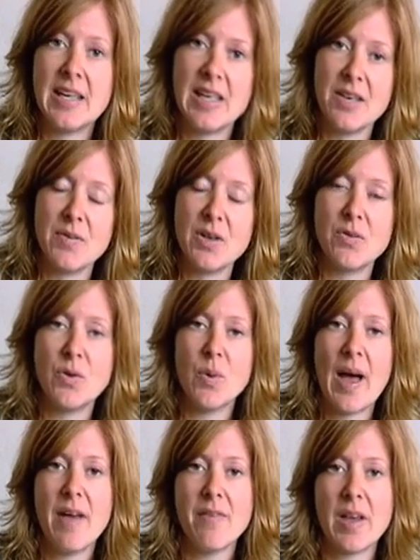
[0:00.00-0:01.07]
Even if you
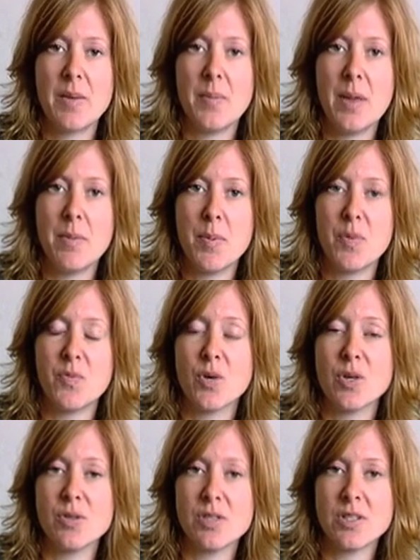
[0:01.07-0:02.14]
have had a baby before,
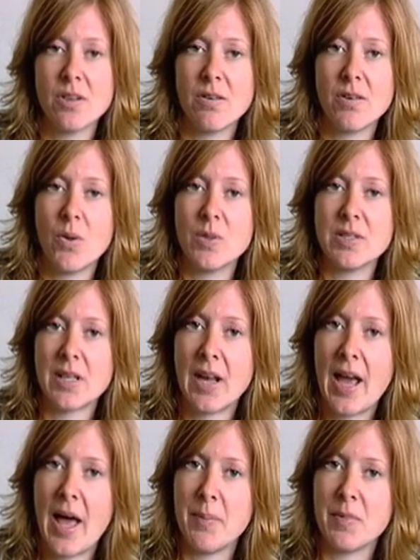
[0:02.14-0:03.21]
you still don't know what's going to
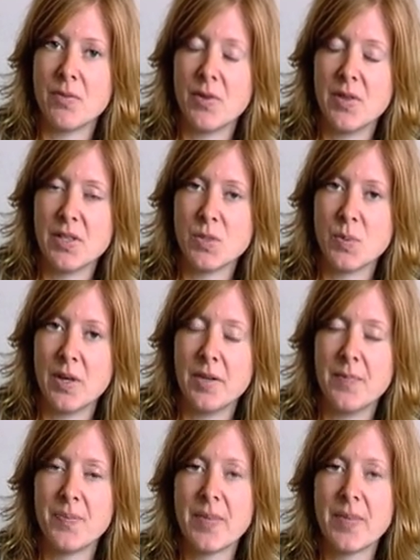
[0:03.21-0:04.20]
happen for this one.